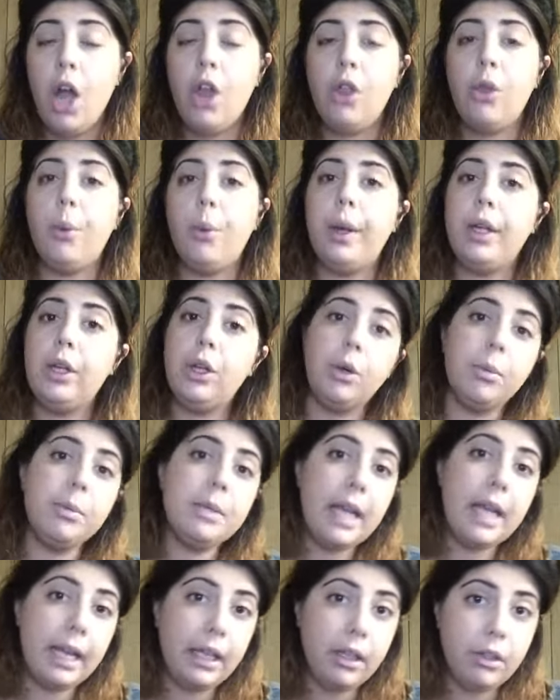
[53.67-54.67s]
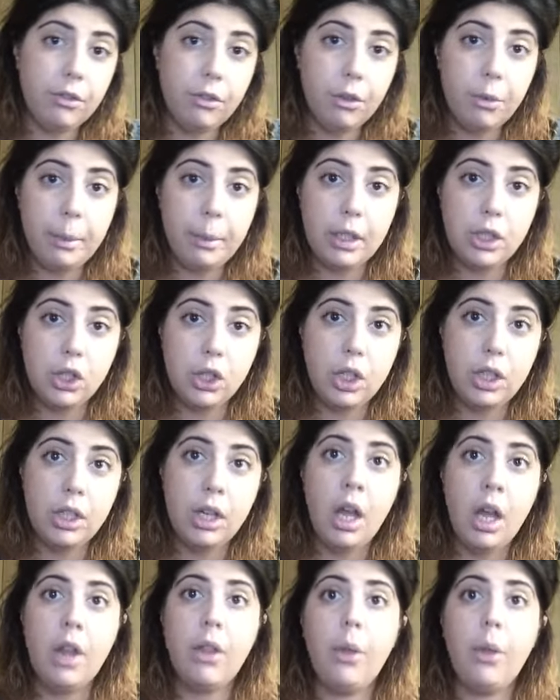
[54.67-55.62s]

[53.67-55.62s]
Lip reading: the way you obtain information,